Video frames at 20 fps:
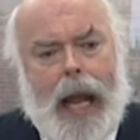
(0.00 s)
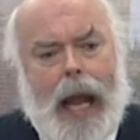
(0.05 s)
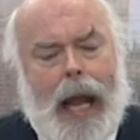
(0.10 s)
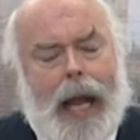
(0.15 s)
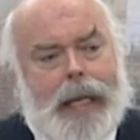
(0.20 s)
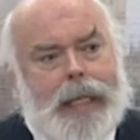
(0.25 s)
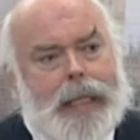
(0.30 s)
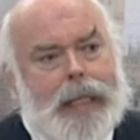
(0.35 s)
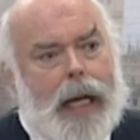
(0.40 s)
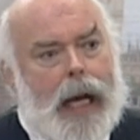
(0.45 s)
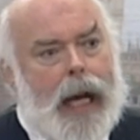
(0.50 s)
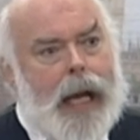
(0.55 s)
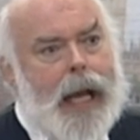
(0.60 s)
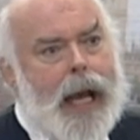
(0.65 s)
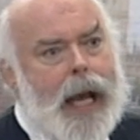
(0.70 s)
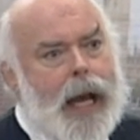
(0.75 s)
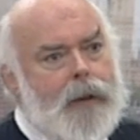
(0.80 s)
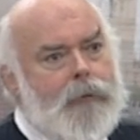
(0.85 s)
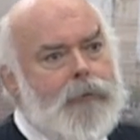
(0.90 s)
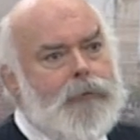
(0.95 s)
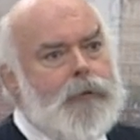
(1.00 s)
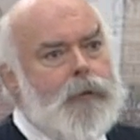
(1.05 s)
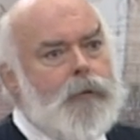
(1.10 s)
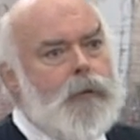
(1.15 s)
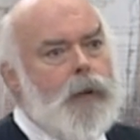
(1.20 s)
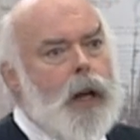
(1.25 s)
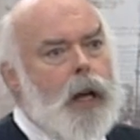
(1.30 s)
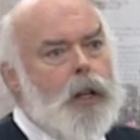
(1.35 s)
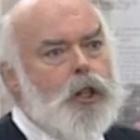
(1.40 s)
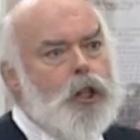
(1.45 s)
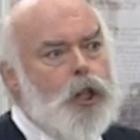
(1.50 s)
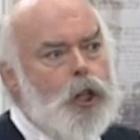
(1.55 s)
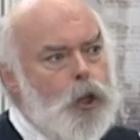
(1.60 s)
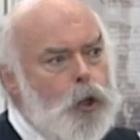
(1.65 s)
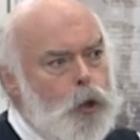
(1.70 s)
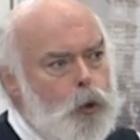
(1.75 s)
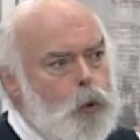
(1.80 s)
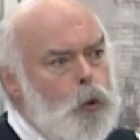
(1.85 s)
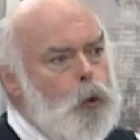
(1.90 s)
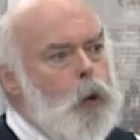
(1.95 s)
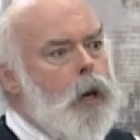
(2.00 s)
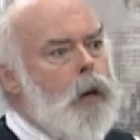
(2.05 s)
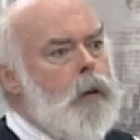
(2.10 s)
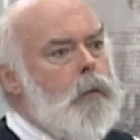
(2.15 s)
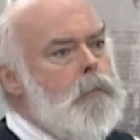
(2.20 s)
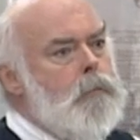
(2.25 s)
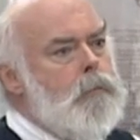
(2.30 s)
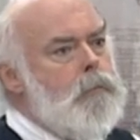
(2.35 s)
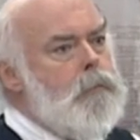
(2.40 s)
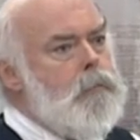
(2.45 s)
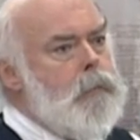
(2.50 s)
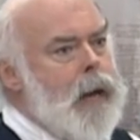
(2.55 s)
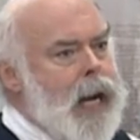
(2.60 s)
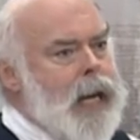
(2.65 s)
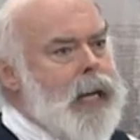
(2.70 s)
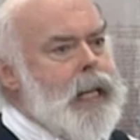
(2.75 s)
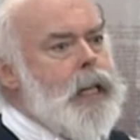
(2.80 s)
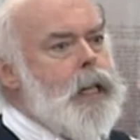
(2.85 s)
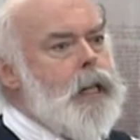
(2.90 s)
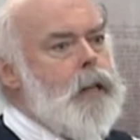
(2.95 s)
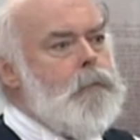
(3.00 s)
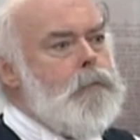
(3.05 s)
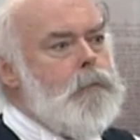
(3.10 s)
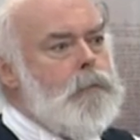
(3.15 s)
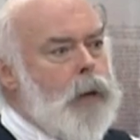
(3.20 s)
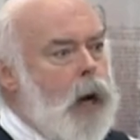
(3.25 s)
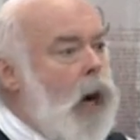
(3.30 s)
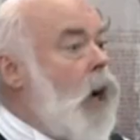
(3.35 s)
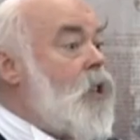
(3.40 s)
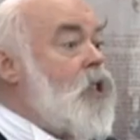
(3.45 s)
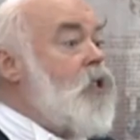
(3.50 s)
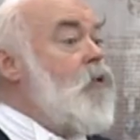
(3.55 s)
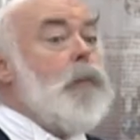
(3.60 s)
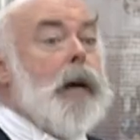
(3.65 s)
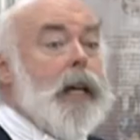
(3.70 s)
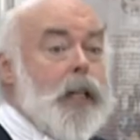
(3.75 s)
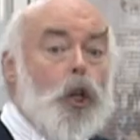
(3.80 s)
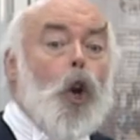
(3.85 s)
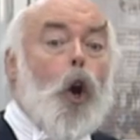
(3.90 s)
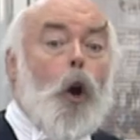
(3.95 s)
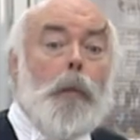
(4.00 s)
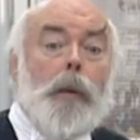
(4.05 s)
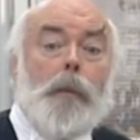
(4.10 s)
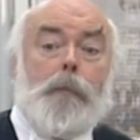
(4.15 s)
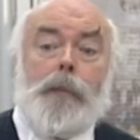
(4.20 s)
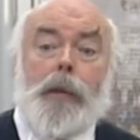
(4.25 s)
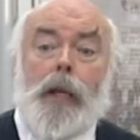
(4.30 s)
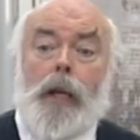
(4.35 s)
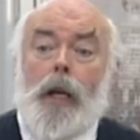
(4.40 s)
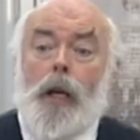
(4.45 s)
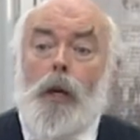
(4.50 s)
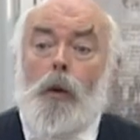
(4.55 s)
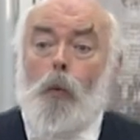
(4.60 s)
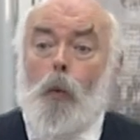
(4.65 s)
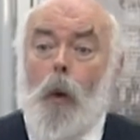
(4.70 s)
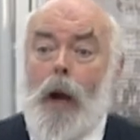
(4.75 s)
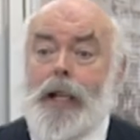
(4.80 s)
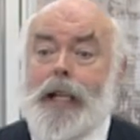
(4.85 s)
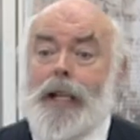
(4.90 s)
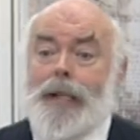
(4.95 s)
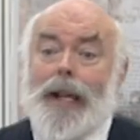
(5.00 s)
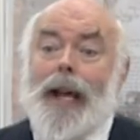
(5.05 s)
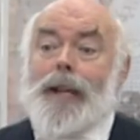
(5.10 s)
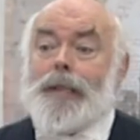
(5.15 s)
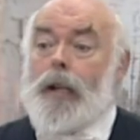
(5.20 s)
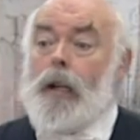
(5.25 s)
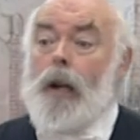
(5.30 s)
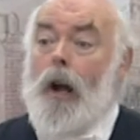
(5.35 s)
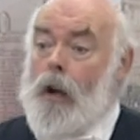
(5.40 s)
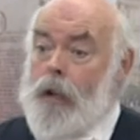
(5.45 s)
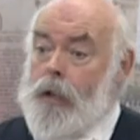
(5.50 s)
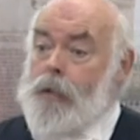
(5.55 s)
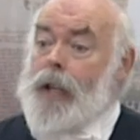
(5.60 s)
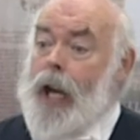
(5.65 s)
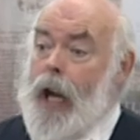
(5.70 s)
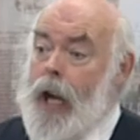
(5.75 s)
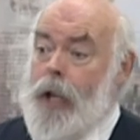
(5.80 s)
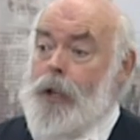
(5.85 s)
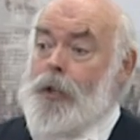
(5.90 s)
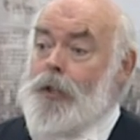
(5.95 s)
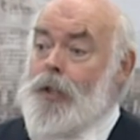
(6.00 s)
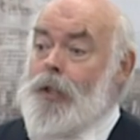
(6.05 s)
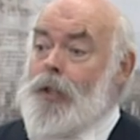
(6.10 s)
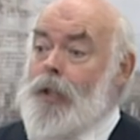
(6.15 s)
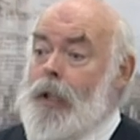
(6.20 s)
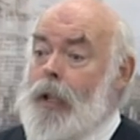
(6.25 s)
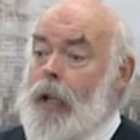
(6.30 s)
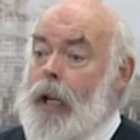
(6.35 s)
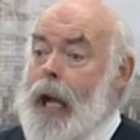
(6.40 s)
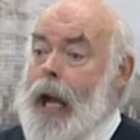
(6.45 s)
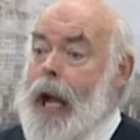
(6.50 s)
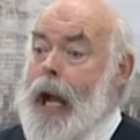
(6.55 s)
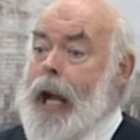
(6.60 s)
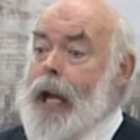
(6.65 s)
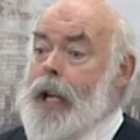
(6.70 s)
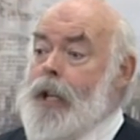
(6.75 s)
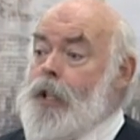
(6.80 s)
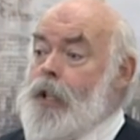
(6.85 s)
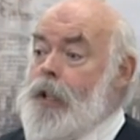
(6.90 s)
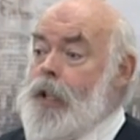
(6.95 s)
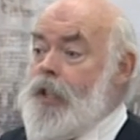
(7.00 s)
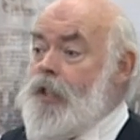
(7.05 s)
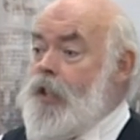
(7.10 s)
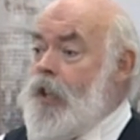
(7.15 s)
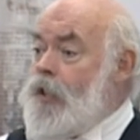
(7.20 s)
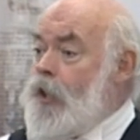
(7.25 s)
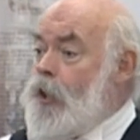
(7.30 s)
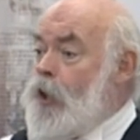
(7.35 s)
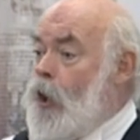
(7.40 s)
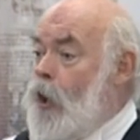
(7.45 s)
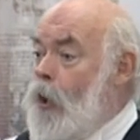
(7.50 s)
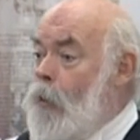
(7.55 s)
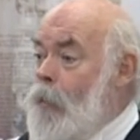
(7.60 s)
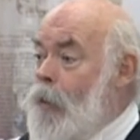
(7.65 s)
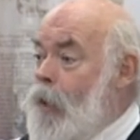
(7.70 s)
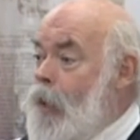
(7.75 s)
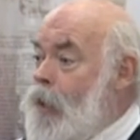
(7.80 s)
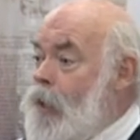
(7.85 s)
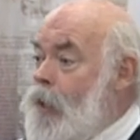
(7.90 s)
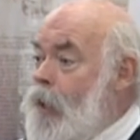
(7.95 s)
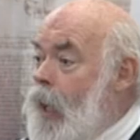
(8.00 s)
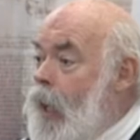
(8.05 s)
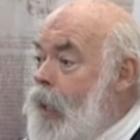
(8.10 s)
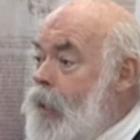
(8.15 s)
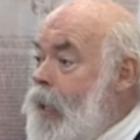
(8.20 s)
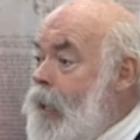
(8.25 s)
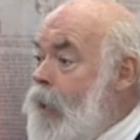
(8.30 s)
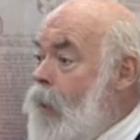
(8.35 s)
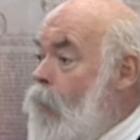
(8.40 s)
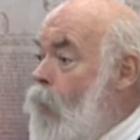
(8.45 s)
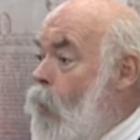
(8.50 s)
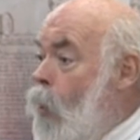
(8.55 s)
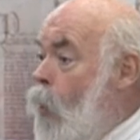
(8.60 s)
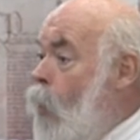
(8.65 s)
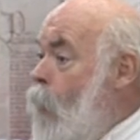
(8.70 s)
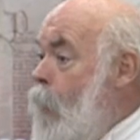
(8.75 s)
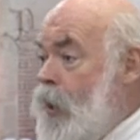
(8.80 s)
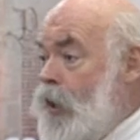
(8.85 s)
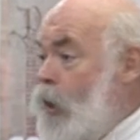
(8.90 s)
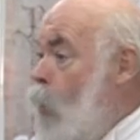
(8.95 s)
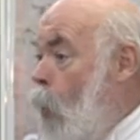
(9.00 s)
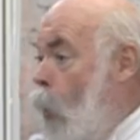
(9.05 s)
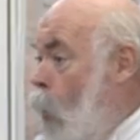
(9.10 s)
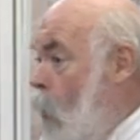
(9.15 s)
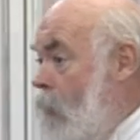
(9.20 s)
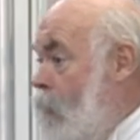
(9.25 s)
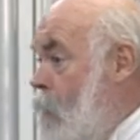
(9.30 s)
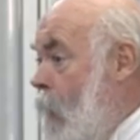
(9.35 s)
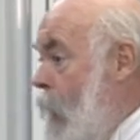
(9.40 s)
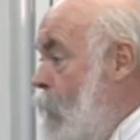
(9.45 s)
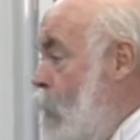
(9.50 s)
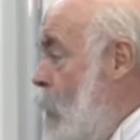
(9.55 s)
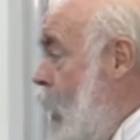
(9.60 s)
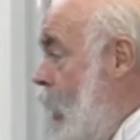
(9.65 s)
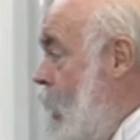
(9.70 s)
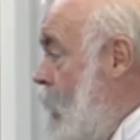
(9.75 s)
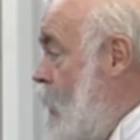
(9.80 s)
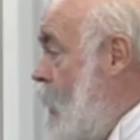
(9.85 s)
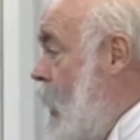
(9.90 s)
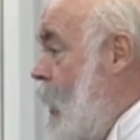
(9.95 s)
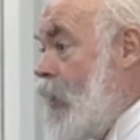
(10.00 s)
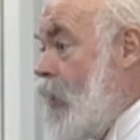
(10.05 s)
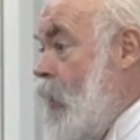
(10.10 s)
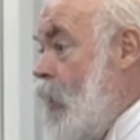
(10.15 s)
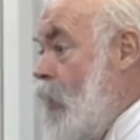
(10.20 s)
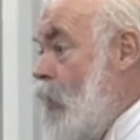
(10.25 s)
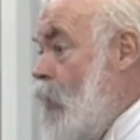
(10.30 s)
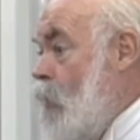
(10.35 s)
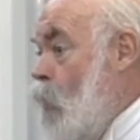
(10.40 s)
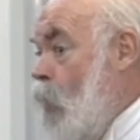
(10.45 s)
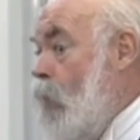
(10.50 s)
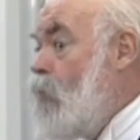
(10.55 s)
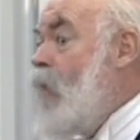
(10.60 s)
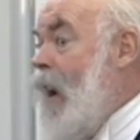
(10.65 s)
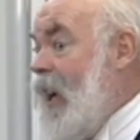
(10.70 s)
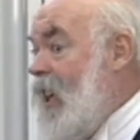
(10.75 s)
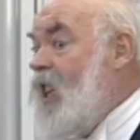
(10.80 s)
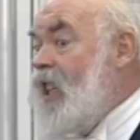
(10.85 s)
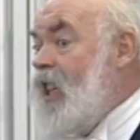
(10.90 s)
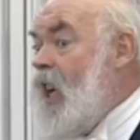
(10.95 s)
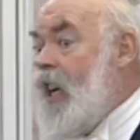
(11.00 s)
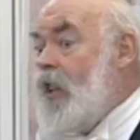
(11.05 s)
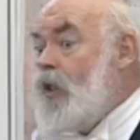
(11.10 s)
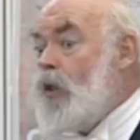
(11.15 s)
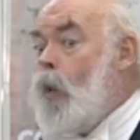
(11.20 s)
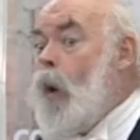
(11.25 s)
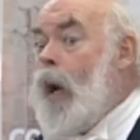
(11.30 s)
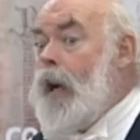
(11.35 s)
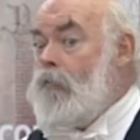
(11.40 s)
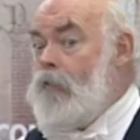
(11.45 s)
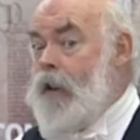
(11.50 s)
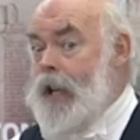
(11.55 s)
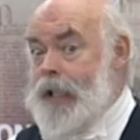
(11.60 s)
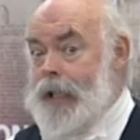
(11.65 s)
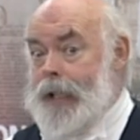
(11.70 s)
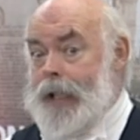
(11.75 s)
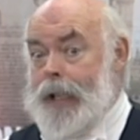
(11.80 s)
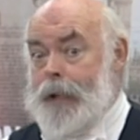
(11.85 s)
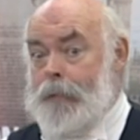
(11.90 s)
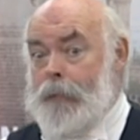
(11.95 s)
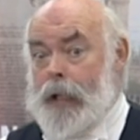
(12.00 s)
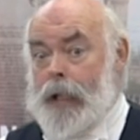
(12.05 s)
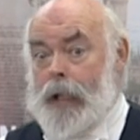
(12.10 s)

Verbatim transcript: And I have two main parts of my job. One is as clerk of the house, and this is a job that I think almost all of my predecessors would recognize quite readily.